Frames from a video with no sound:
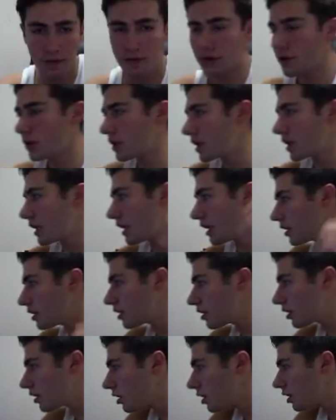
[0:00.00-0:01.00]
W all
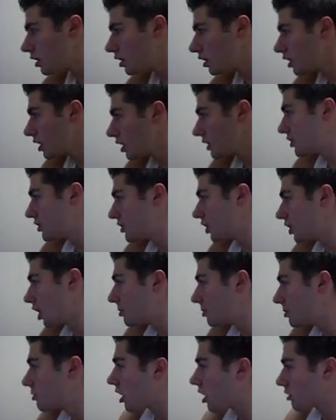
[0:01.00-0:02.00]
around. Oh, yeah.
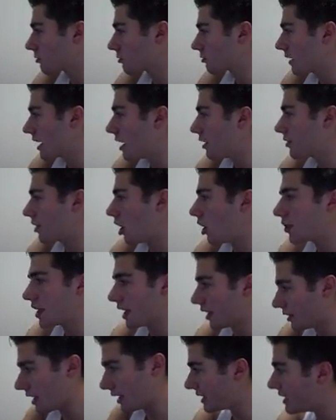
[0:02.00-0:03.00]
Easy drops.
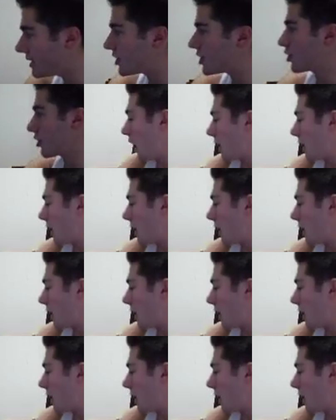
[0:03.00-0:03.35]
Guys, when